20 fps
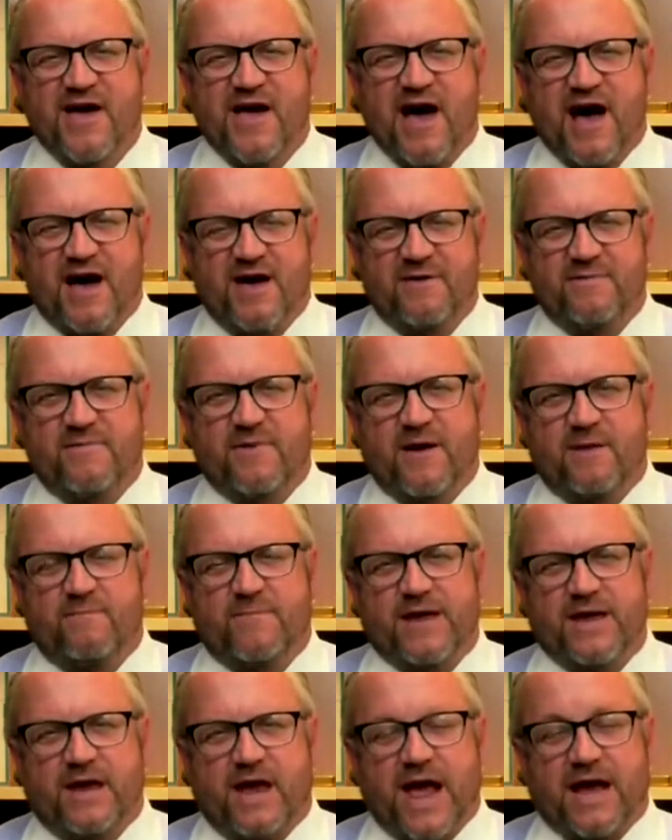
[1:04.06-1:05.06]
uh,
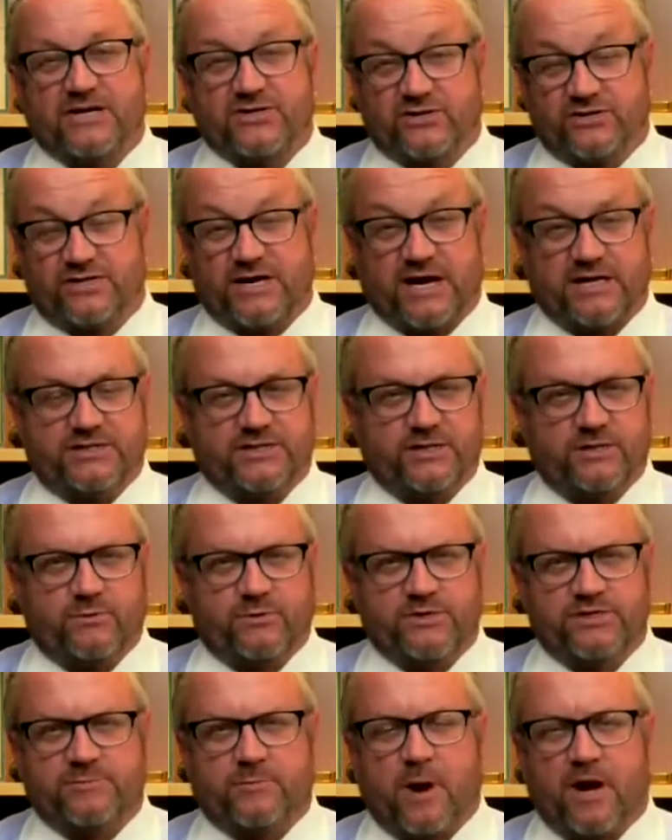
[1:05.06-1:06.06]
being exercising the
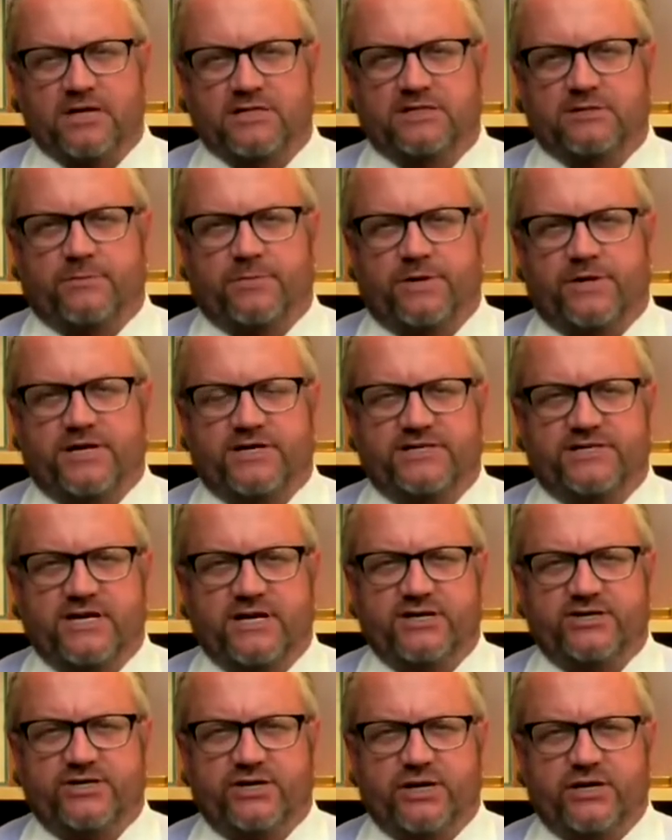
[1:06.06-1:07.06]
responsible
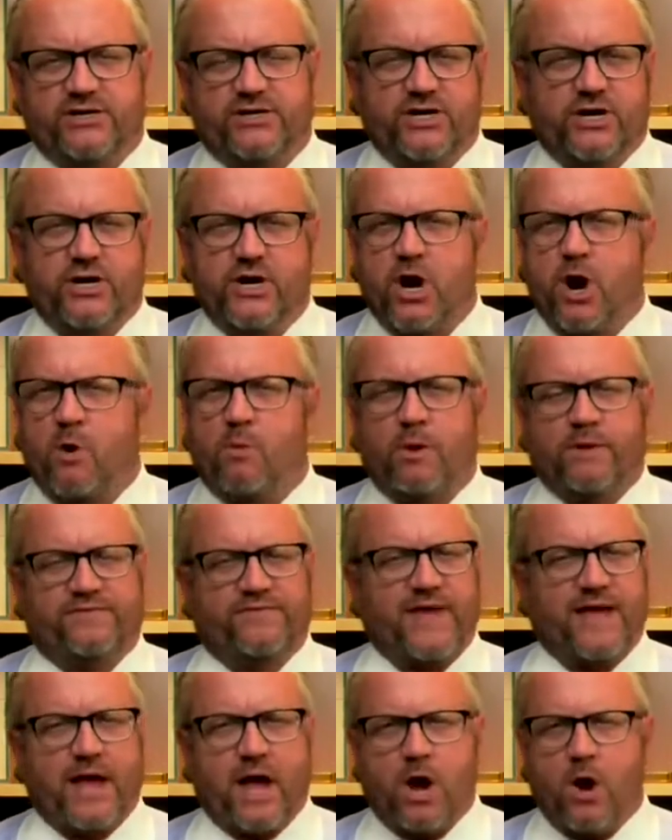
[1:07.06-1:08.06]
decision to know what
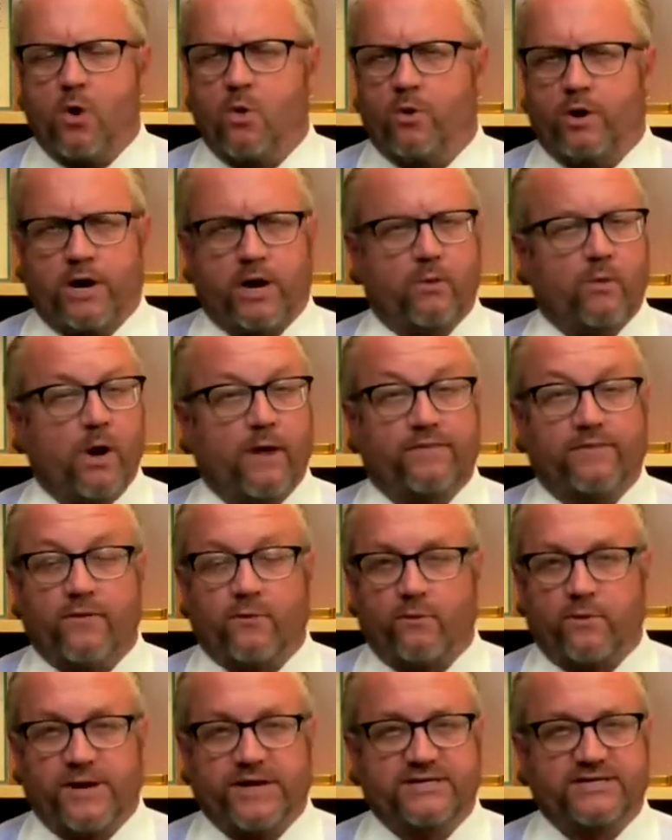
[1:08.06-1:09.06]
they own and what the
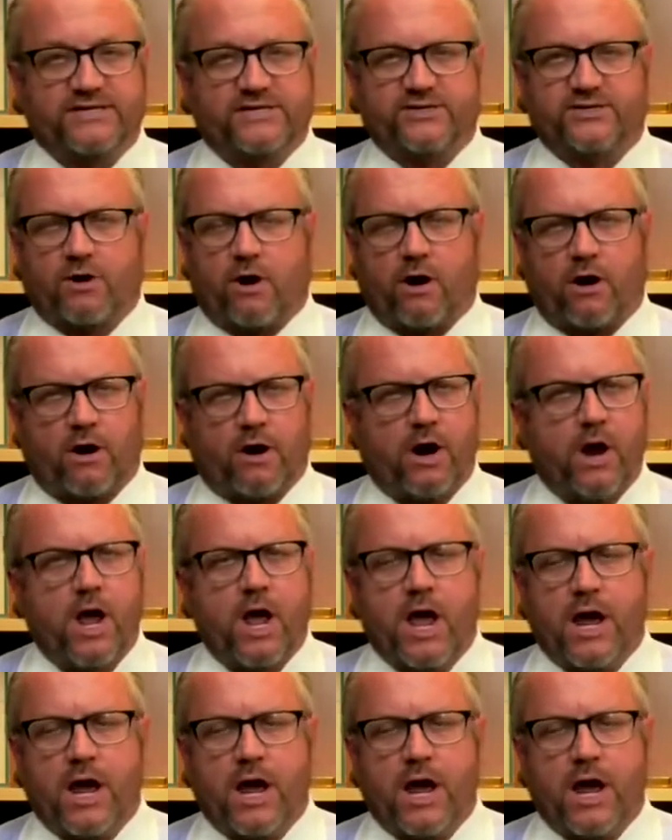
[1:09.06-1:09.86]
risks are,